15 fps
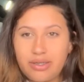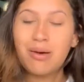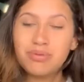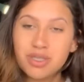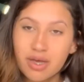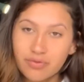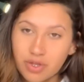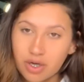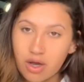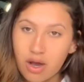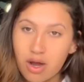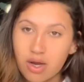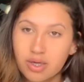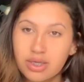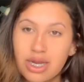Pops off the
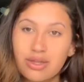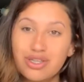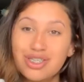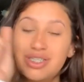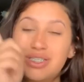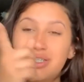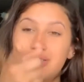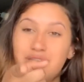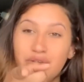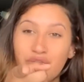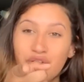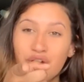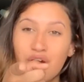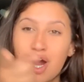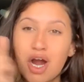car. Now this is a
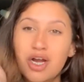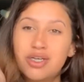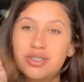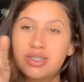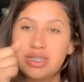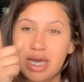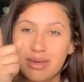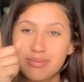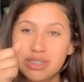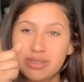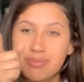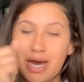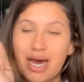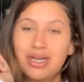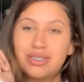different car, same
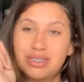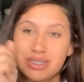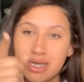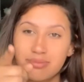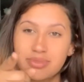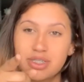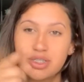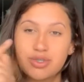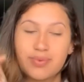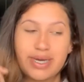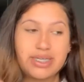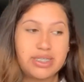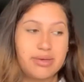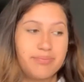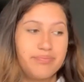spot, same
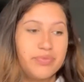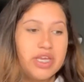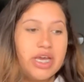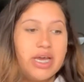situation.